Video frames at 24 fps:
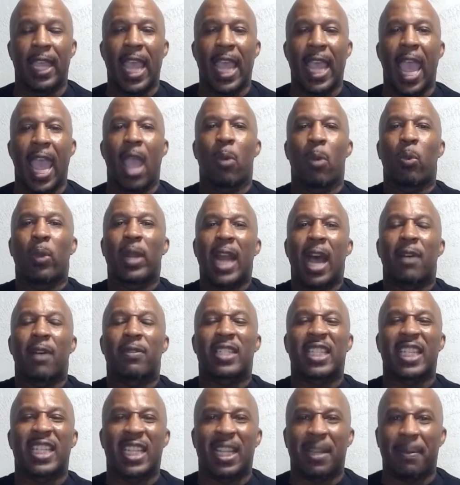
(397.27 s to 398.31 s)
And when I
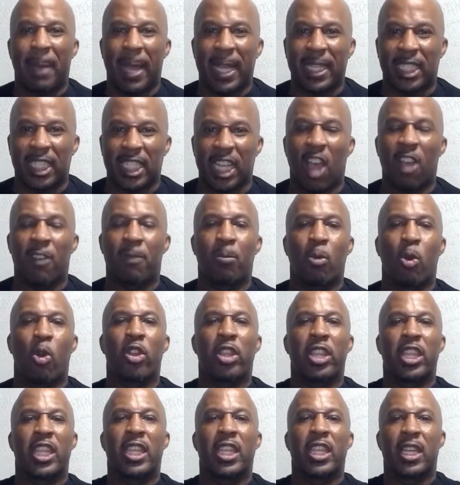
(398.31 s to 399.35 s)
was in my sophomore
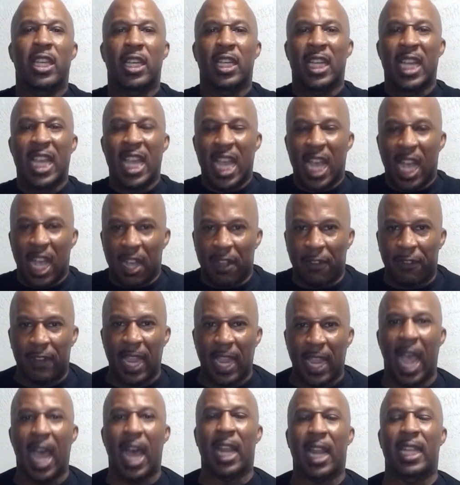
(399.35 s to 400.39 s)
year of
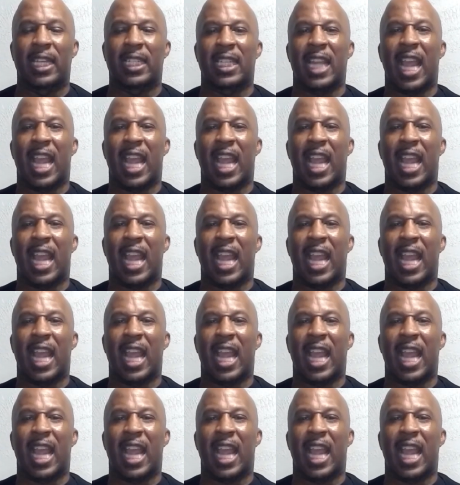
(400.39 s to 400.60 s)
college,